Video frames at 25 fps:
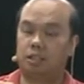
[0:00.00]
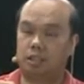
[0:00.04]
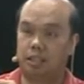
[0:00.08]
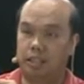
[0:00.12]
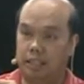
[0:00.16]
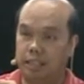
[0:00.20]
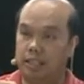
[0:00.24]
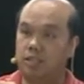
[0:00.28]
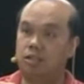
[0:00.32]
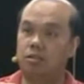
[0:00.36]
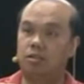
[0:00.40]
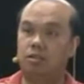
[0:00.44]

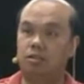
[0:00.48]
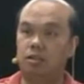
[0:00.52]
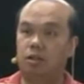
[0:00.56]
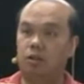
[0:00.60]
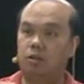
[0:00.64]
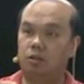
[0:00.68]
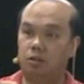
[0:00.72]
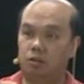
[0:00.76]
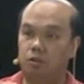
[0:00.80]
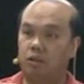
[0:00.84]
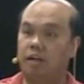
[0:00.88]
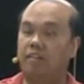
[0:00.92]
into the
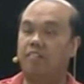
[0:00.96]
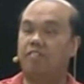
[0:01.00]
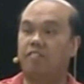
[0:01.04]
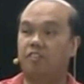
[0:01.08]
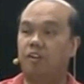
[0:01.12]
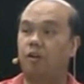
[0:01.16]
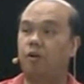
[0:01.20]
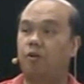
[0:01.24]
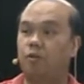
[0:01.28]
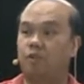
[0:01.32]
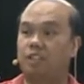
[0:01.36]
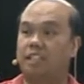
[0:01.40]
nozzle, and
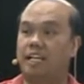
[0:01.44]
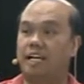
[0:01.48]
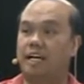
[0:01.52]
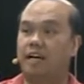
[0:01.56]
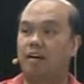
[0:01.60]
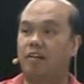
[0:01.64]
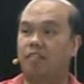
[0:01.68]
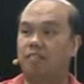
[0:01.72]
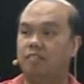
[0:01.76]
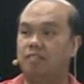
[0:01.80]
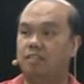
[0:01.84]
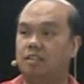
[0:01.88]
flows
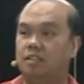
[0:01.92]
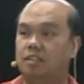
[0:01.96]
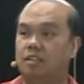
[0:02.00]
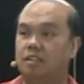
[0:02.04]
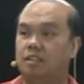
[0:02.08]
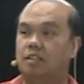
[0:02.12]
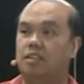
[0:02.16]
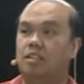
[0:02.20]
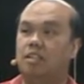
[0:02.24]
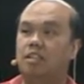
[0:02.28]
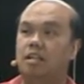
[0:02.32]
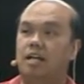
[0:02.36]
out of it.
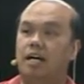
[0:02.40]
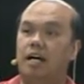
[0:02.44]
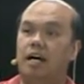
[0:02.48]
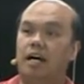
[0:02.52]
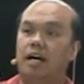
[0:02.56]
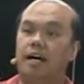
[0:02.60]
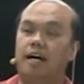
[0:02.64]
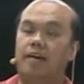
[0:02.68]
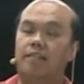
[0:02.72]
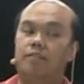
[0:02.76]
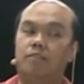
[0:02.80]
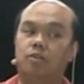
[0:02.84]

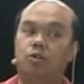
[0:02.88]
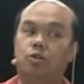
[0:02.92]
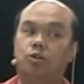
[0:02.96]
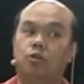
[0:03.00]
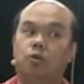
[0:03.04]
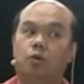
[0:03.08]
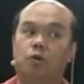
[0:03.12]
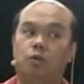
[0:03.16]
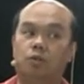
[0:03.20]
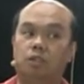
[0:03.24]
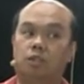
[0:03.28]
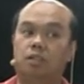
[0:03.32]
You
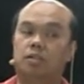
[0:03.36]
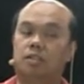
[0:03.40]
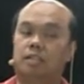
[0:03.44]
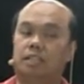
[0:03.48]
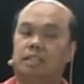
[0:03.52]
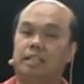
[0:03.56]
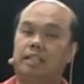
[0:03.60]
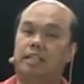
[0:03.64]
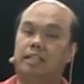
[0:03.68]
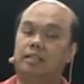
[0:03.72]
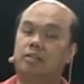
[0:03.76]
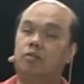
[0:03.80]
also
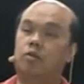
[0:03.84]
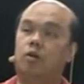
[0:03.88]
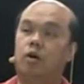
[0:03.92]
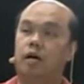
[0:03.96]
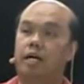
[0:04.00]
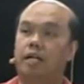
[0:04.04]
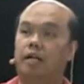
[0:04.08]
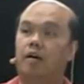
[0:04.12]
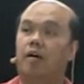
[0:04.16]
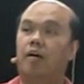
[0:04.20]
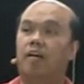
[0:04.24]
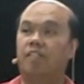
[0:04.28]
see
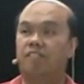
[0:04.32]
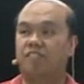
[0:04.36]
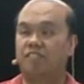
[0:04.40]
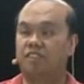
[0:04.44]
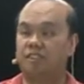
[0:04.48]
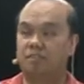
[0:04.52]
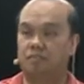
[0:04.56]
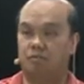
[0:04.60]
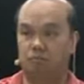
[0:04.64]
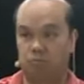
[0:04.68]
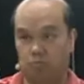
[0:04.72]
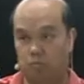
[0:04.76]
quite often,
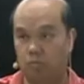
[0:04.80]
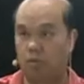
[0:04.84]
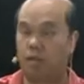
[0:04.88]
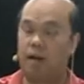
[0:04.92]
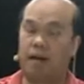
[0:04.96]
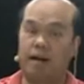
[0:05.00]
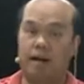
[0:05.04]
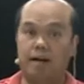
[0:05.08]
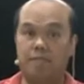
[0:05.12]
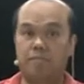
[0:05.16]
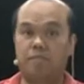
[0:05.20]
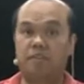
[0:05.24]

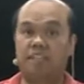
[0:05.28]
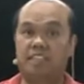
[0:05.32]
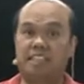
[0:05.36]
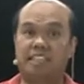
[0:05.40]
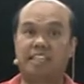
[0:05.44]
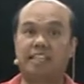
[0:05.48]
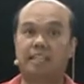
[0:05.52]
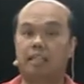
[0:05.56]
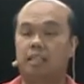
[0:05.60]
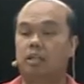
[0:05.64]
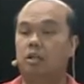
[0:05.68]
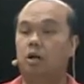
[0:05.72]

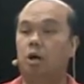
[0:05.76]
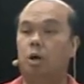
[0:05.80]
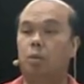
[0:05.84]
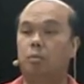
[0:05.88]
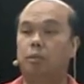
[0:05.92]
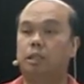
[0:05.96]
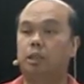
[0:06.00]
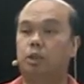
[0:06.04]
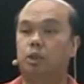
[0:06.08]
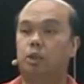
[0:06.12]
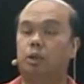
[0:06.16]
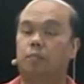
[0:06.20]
particularly in
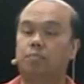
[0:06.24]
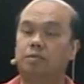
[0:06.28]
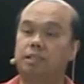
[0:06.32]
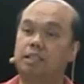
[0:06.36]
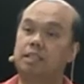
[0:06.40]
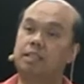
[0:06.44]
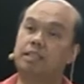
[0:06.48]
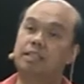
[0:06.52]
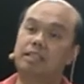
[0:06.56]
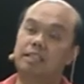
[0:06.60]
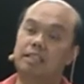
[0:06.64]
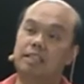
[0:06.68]
hobby shops,
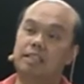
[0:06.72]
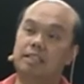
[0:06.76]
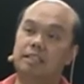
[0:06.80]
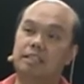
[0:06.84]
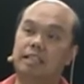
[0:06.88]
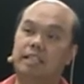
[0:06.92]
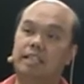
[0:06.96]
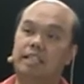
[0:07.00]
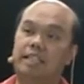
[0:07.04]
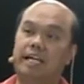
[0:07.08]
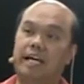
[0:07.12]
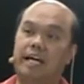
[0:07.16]

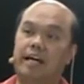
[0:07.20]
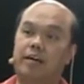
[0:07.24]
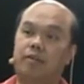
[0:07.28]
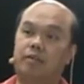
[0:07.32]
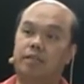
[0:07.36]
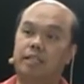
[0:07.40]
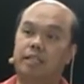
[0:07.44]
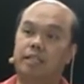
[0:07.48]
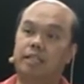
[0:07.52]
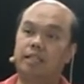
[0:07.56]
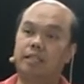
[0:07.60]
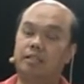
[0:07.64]
they
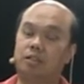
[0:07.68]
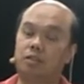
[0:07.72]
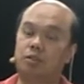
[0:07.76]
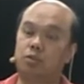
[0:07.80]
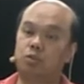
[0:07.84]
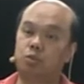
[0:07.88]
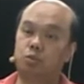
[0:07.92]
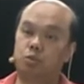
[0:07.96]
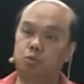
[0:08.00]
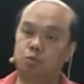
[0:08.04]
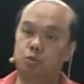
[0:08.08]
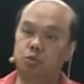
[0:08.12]
carry
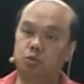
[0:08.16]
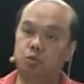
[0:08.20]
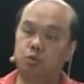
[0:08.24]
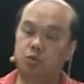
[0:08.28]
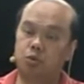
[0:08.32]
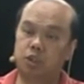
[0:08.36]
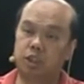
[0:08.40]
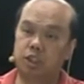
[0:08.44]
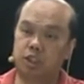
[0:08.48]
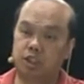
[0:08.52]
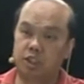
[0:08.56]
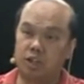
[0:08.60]

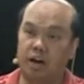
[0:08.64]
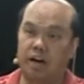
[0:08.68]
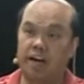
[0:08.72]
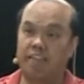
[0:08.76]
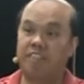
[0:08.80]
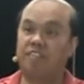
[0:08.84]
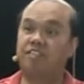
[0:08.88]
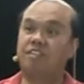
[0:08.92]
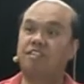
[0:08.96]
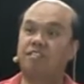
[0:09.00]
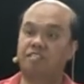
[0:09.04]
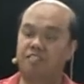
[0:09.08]

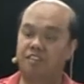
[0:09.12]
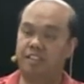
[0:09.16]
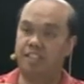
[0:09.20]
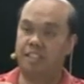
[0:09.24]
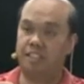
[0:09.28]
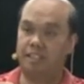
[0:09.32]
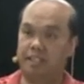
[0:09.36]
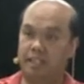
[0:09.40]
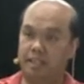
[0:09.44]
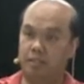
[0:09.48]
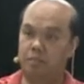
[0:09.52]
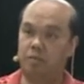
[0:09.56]
siphon feed
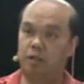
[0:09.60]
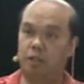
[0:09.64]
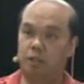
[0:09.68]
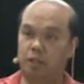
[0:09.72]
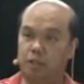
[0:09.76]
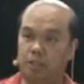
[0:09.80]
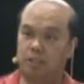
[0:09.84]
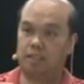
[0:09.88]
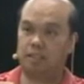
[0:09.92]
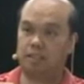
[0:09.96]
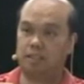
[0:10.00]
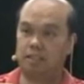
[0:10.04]

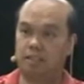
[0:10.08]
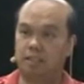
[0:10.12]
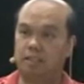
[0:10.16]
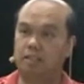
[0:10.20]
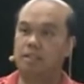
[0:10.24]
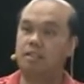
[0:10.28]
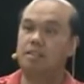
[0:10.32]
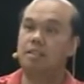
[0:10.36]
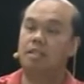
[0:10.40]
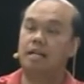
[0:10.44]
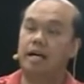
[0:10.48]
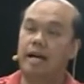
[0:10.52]
airbrushes.
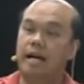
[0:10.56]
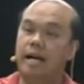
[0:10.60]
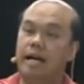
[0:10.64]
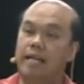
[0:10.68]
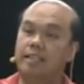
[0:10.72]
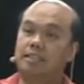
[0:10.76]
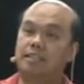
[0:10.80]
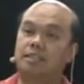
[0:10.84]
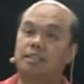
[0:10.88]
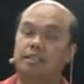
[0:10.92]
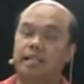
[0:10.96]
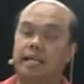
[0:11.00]

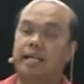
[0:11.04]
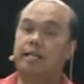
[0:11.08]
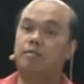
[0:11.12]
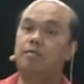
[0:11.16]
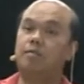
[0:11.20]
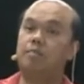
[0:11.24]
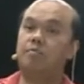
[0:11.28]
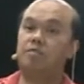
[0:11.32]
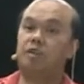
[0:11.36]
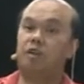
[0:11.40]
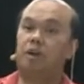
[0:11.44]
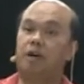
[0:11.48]
As the name
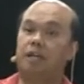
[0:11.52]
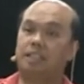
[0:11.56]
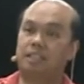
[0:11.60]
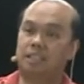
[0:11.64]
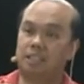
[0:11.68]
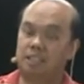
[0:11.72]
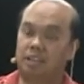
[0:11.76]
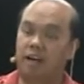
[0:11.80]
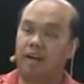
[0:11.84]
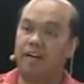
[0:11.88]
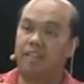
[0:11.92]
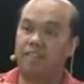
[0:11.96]
implies,
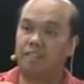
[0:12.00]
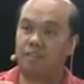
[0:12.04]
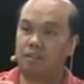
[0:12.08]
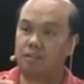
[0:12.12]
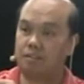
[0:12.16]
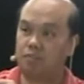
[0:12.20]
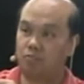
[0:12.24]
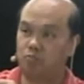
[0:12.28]
siphon